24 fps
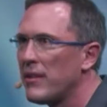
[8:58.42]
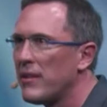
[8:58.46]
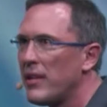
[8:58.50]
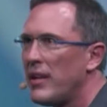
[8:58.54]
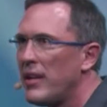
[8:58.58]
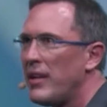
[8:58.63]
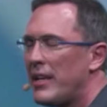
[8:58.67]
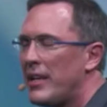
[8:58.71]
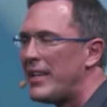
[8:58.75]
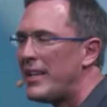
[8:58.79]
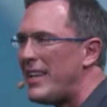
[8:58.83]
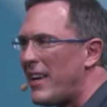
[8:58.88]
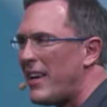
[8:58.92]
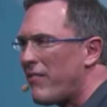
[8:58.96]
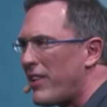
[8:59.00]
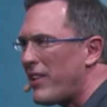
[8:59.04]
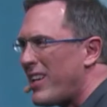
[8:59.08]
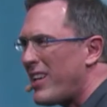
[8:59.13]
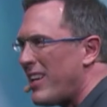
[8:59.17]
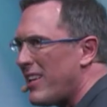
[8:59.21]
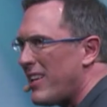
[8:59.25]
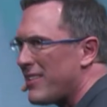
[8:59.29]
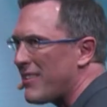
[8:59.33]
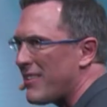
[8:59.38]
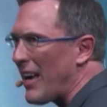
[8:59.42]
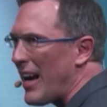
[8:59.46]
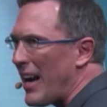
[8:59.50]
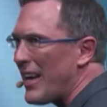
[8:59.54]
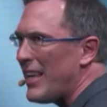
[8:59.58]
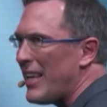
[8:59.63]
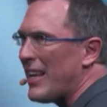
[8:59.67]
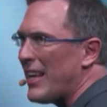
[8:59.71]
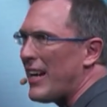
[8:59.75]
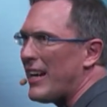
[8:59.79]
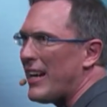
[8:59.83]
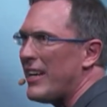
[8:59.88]
it nevertheless
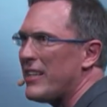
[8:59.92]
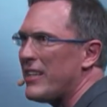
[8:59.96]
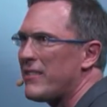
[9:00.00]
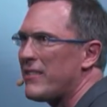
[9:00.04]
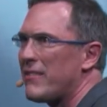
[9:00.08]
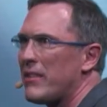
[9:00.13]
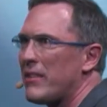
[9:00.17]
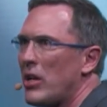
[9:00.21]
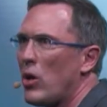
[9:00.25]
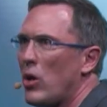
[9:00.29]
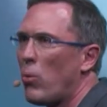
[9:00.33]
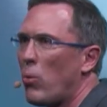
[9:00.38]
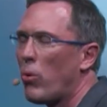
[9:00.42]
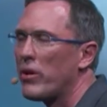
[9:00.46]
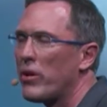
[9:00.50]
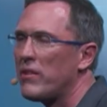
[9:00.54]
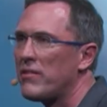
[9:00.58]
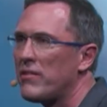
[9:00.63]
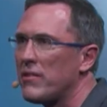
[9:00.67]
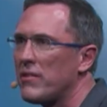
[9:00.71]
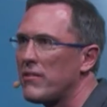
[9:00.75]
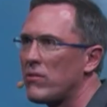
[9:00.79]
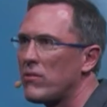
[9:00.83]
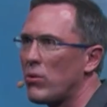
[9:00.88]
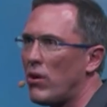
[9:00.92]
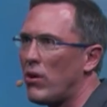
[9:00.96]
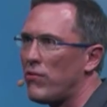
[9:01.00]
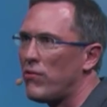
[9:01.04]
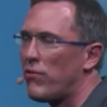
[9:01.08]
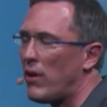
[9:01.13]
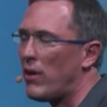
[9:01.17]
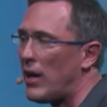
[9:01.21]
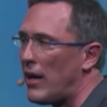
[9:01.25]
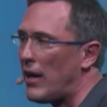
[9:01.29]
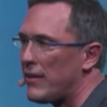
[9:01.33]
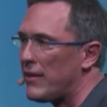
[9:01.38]
highlights what is in store
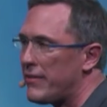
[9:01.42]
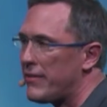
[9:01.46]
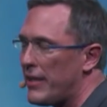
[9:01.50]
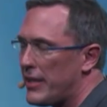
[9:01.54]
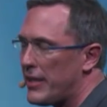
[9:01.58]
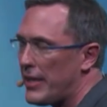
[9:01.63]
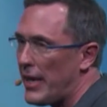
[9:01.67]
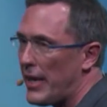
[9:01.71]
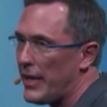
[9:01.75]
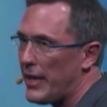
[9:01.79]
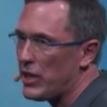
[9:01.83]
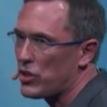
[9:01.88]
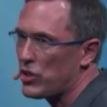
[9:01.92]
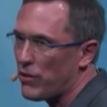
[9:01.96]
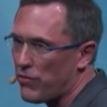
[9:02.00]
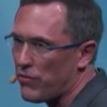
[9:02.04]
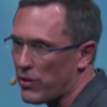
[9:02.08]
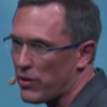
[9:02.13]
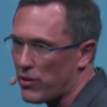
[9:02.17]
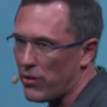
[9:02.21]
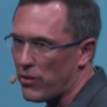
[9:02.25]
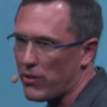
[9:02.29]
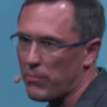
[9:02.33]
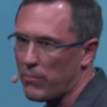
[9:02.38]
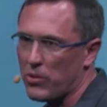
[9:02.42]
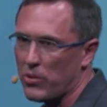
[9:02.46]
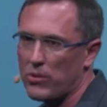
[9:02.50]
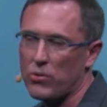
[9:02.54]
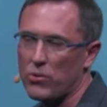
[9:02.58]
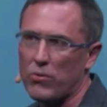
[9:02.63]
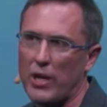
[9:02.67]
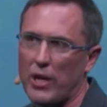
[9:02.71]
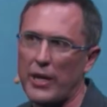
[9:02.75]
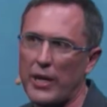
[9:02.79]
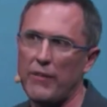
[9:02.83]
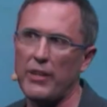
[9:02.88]
for us at the age of autonomous
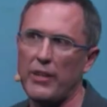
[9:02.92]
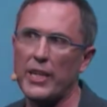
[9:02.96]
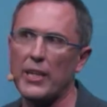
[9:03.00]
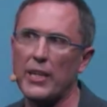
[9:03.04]
driving.